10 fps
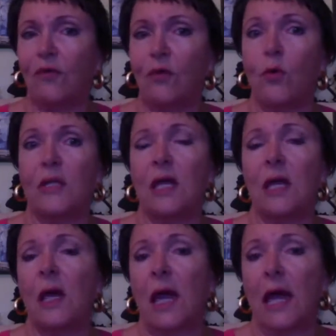We've always
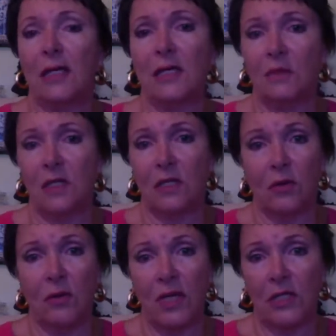accepted
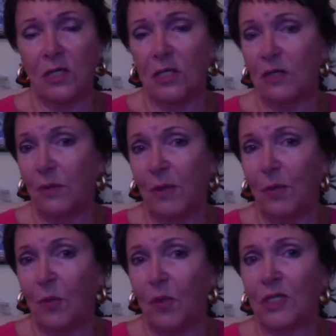donations if
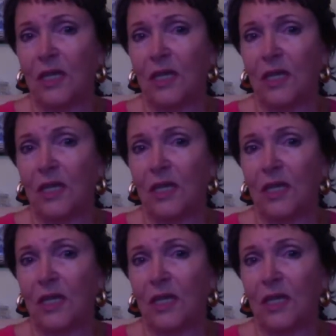people want to